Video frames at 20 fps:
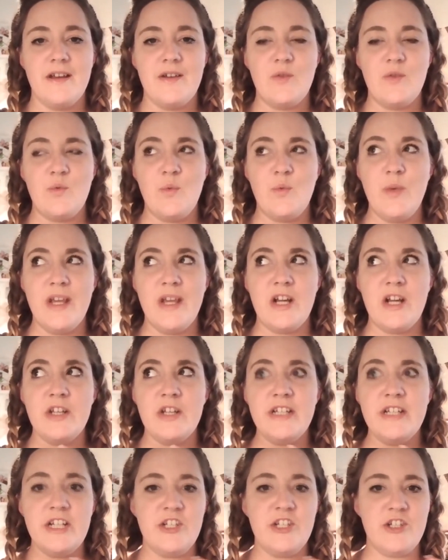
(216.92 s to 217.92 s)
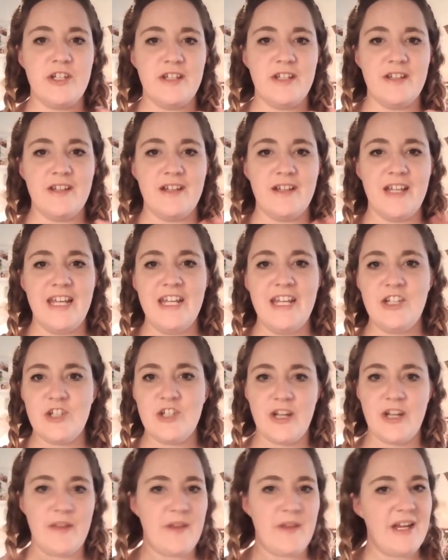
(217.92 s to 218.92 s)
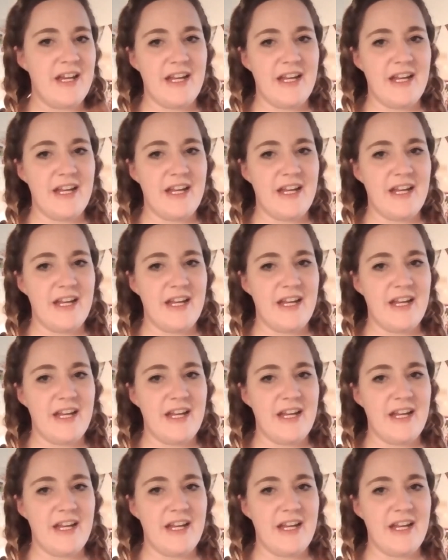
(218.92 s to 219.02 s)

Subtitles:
We condition each other